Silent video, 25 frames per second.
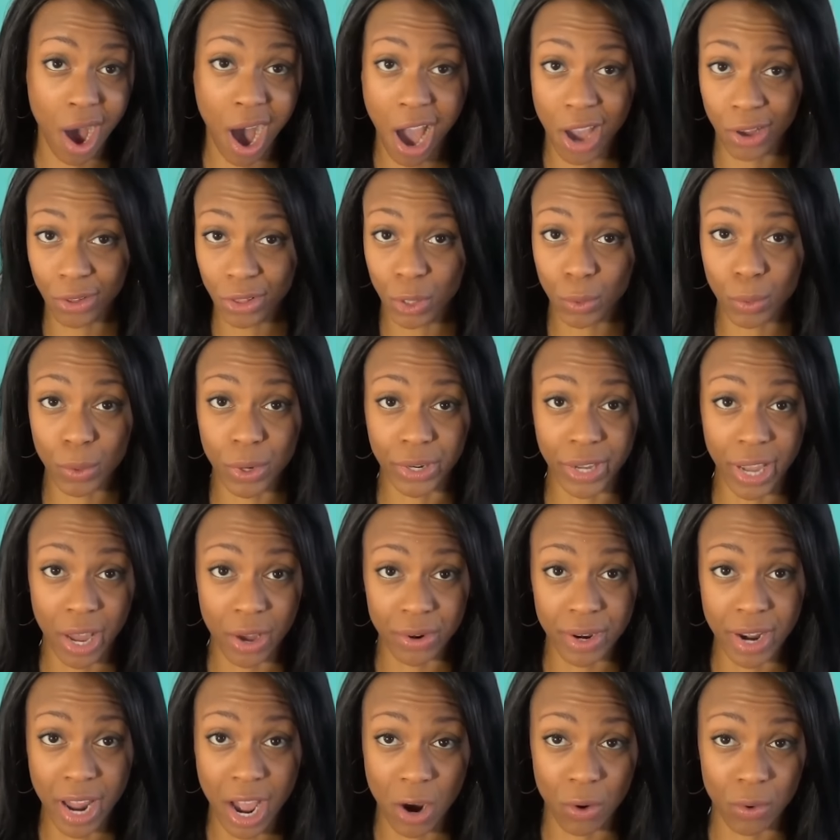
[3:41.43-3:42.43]
I only work
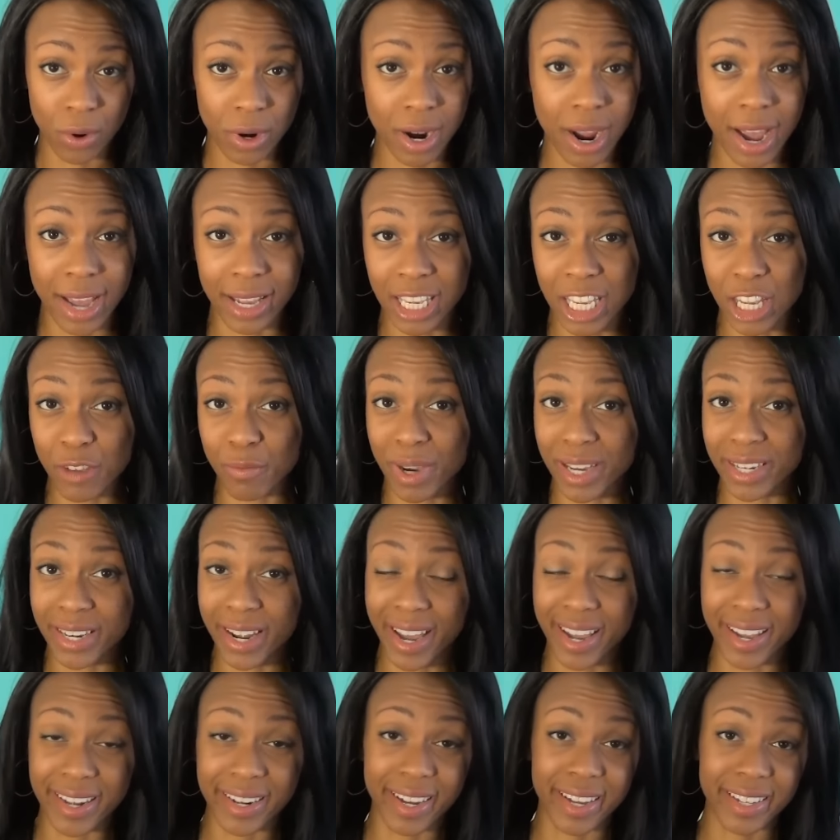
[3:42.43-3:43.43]
out an hour, I keep my
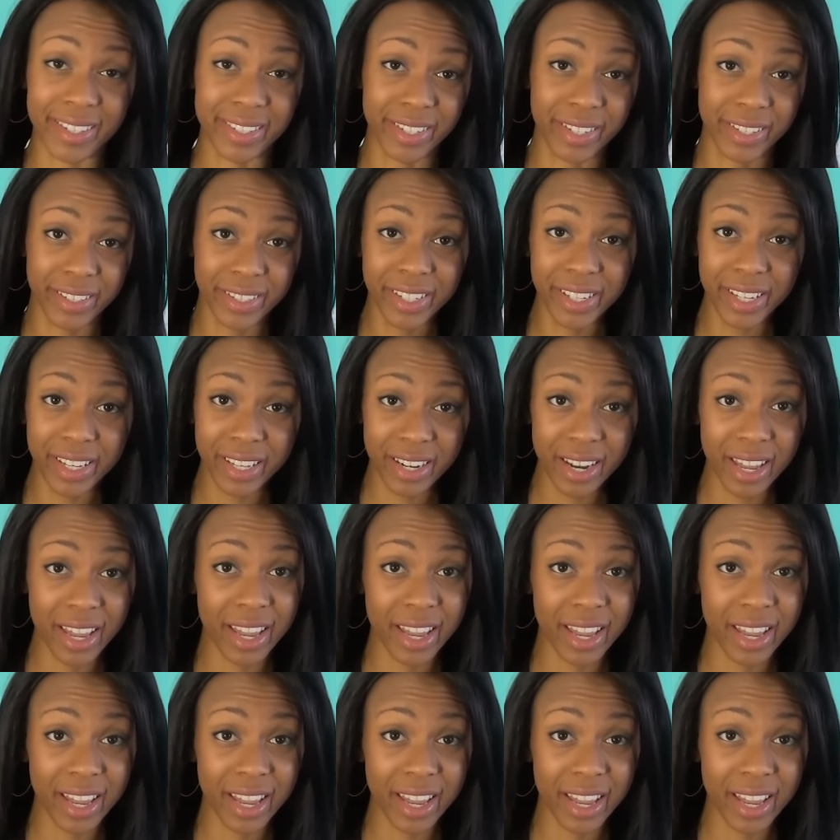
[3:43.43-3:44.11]
diet nice and clean,